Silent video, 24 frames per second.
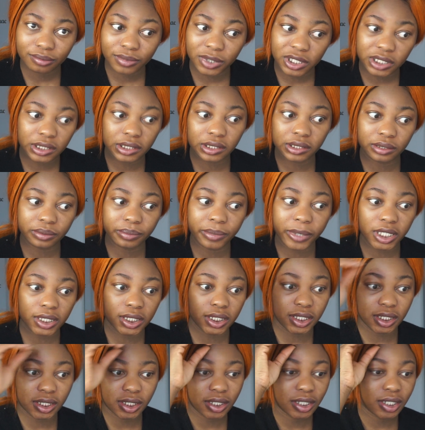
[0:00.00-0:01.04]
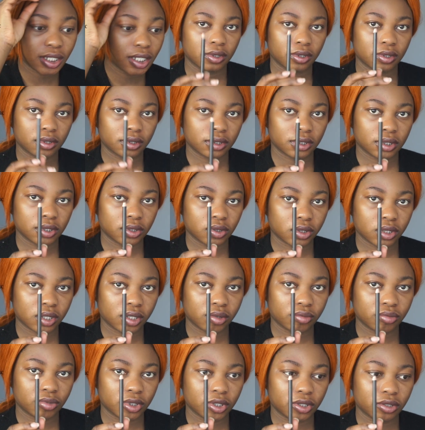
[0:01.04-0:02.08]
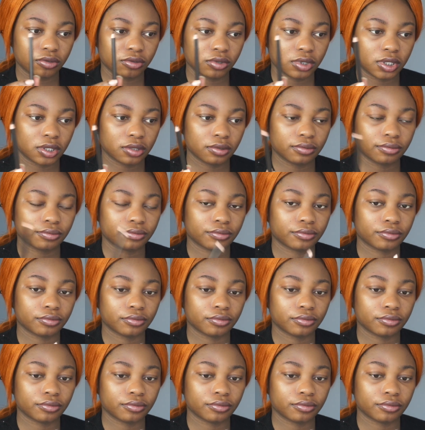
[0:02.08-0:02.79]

Plus it's money. This is what I'll be doing.